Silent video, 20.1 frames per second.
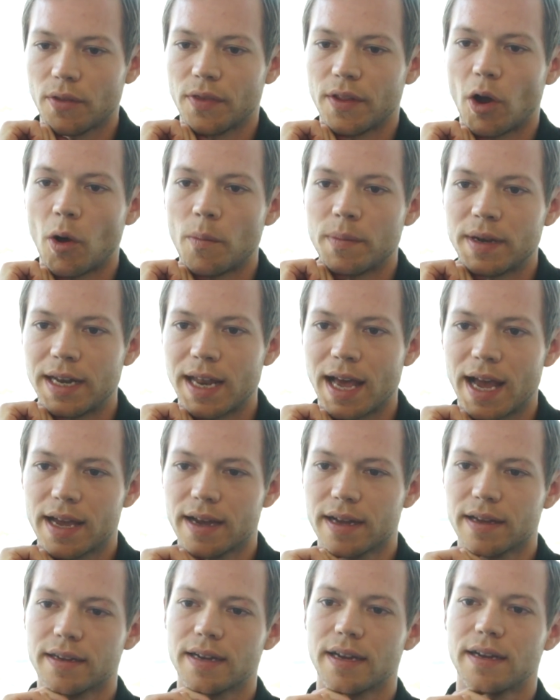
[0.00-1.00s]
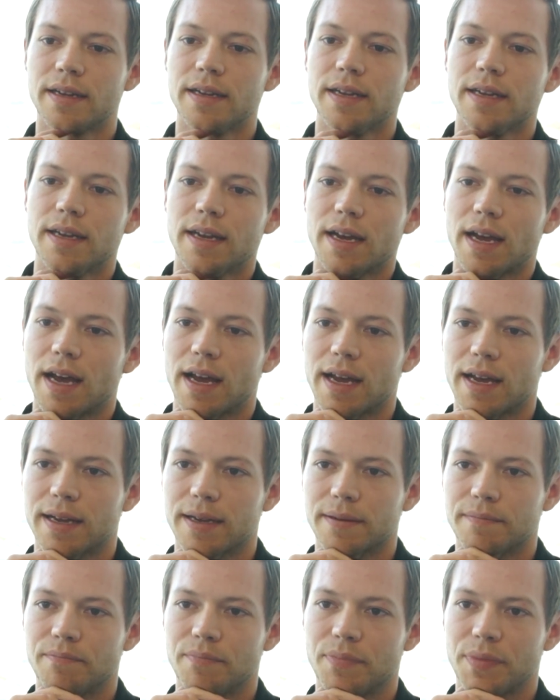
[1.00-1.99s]
on the Omni layer,
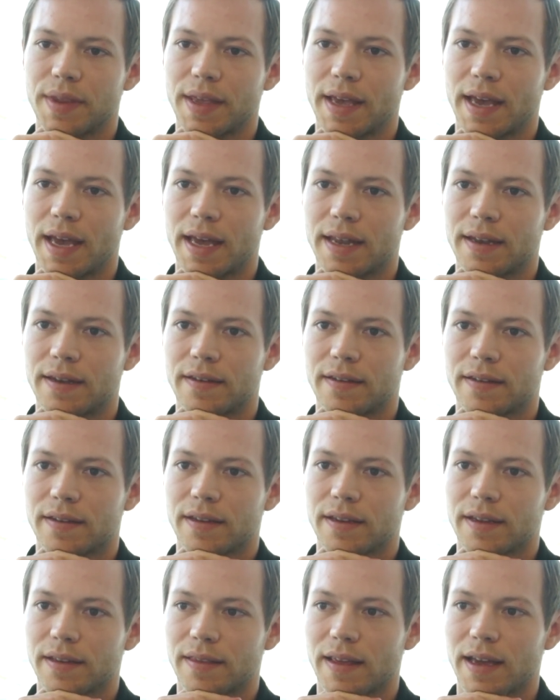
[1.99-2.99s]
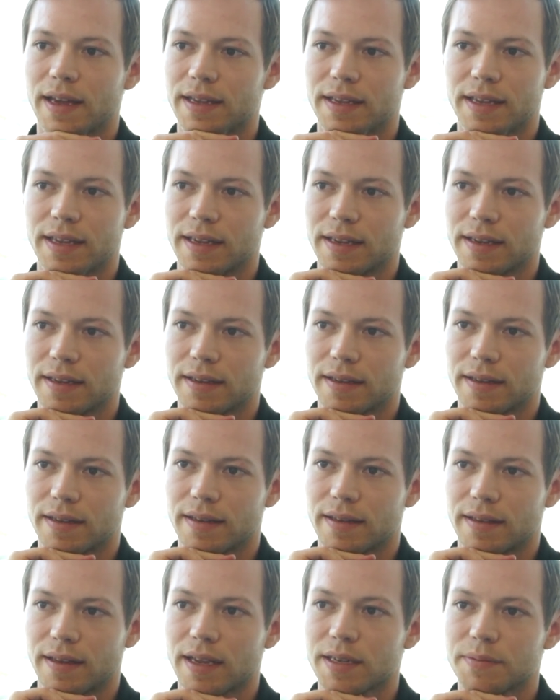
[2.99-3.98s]
um, and that
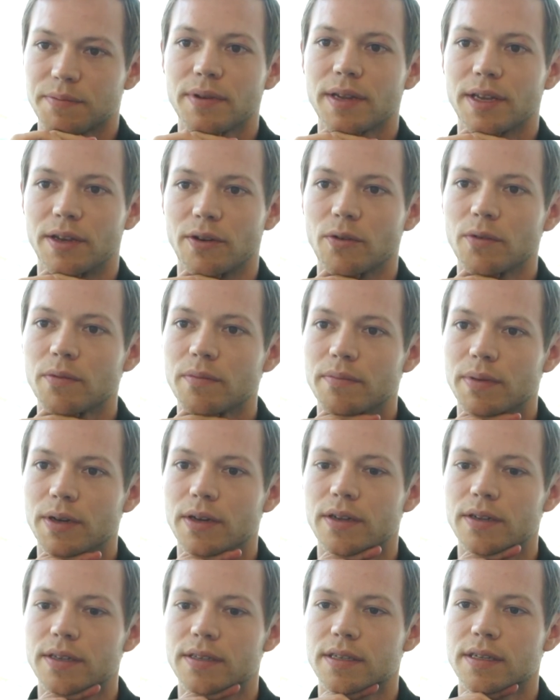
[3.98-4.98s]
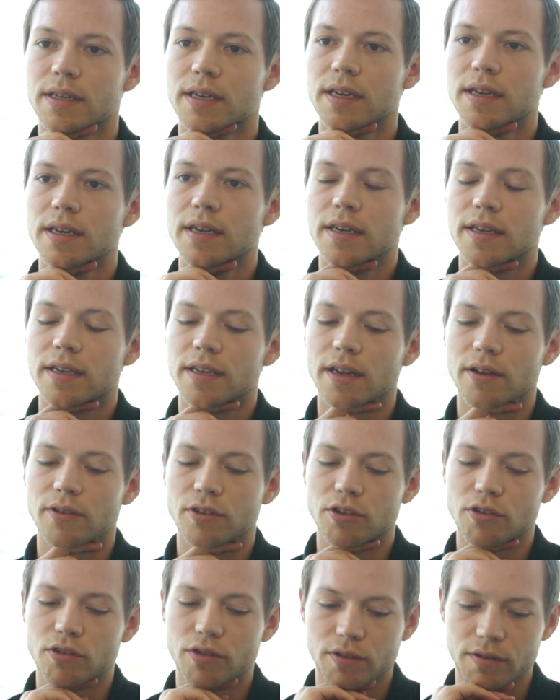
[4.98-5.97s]
that's pretty cool because you
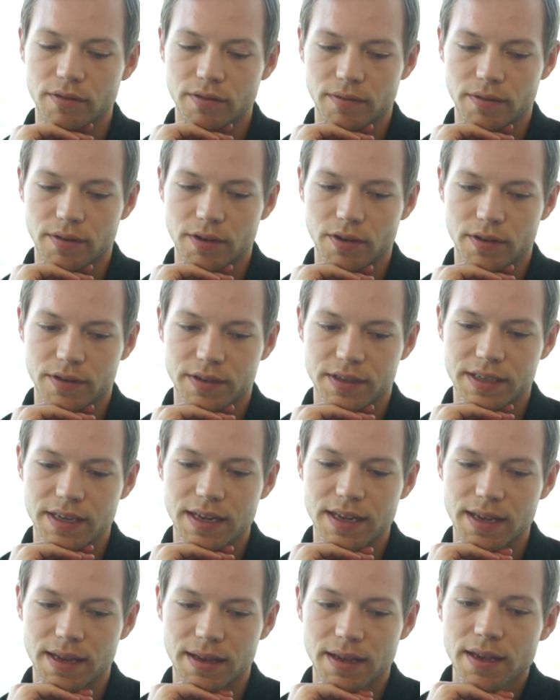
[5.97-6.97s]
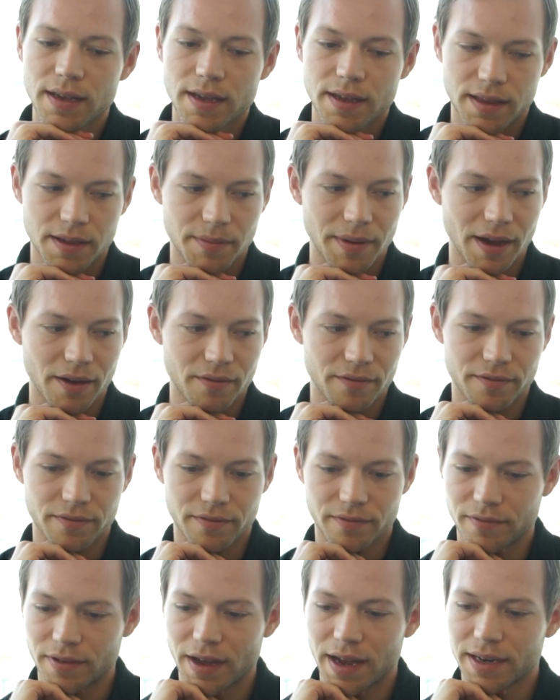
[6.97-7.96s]
know you can you can see the amount of
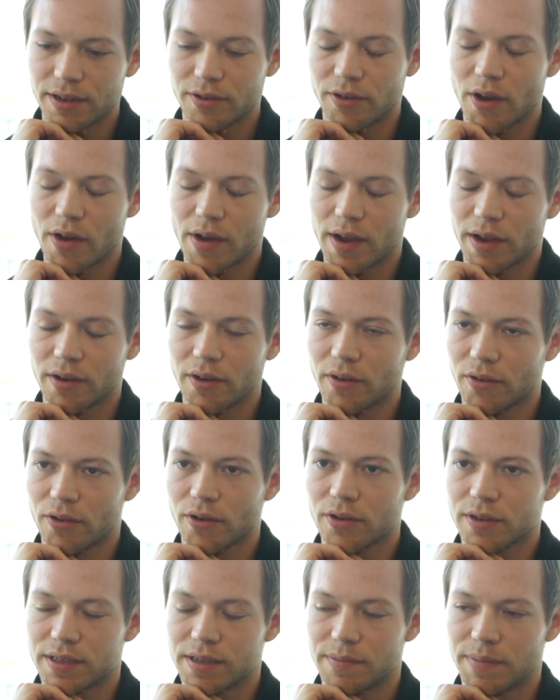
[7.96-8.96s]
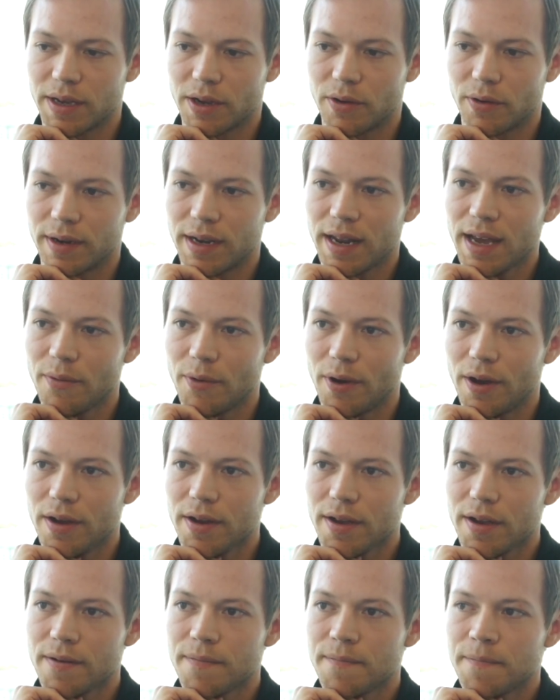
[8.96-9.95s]
value going across the Bitcoin
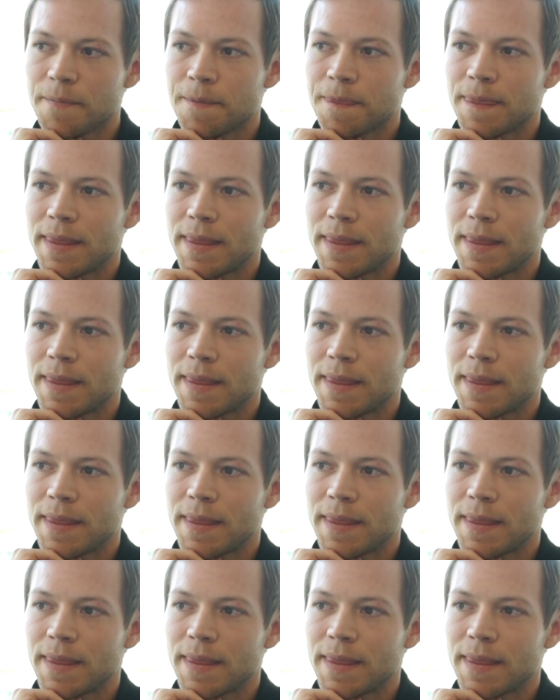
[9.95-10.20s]
network,